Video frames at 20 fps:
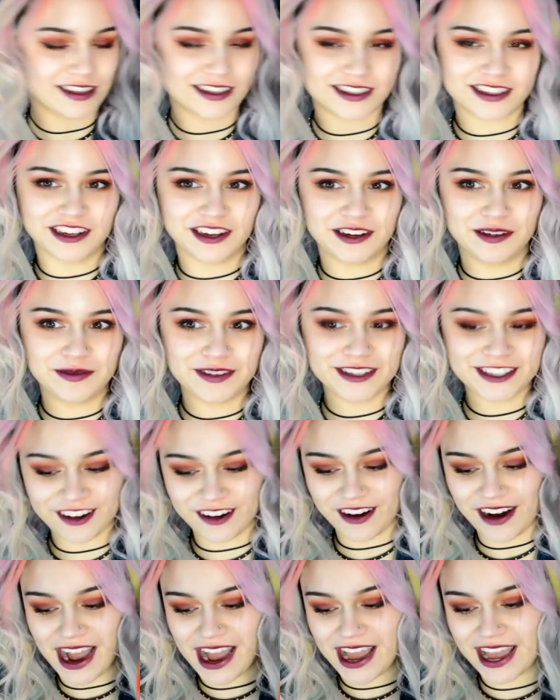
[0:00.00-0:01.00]
Awesome.
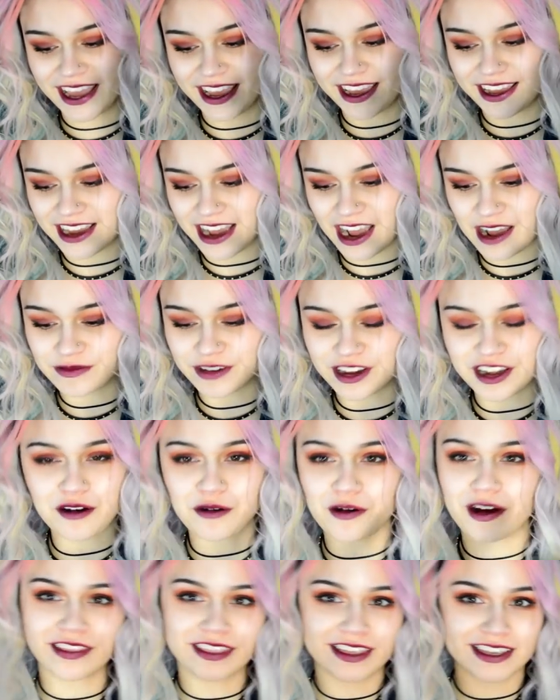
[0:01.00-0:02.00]
So I, I'm going
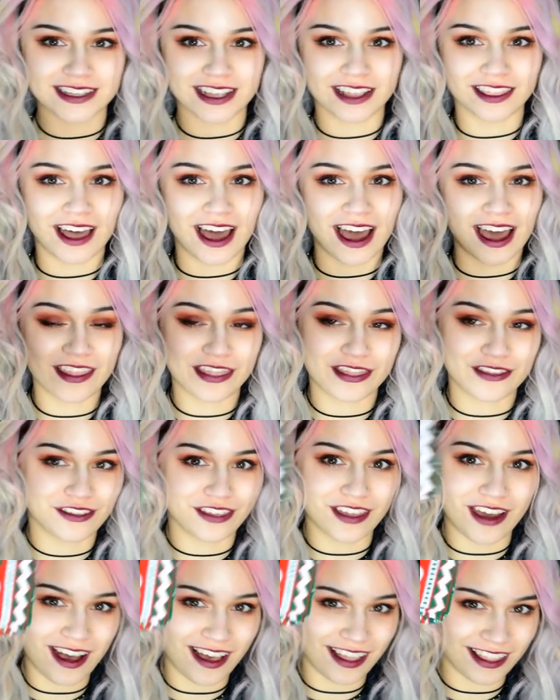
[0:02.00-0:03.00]
to wear these a lot through
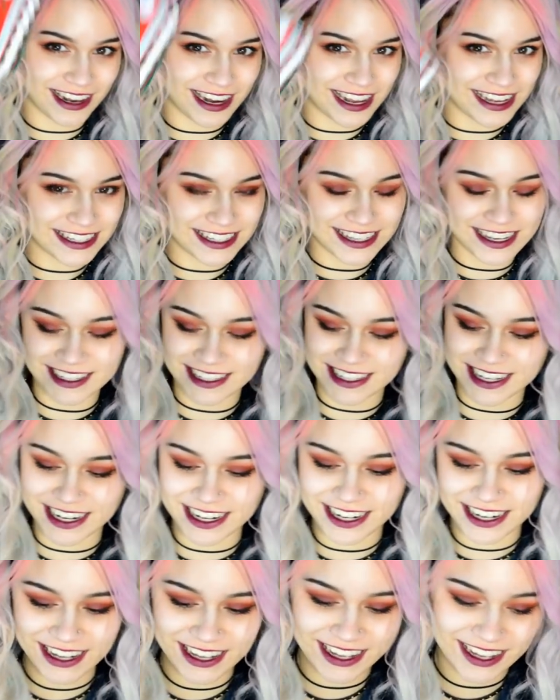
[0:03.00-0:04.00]
the holiday
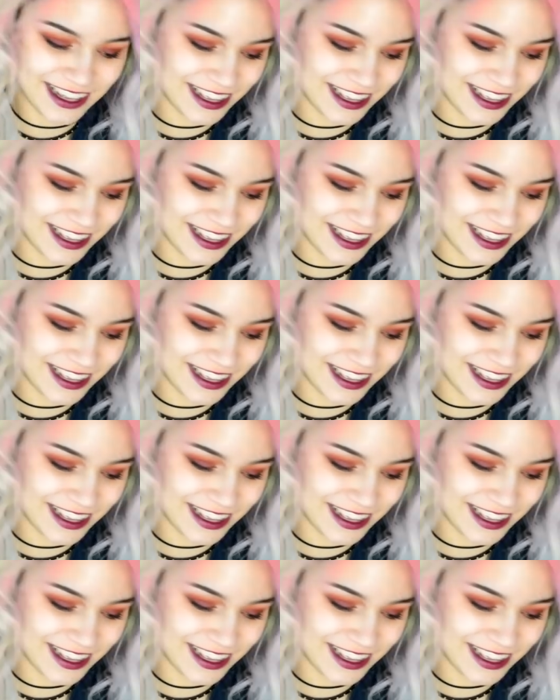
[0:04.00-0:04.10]
season.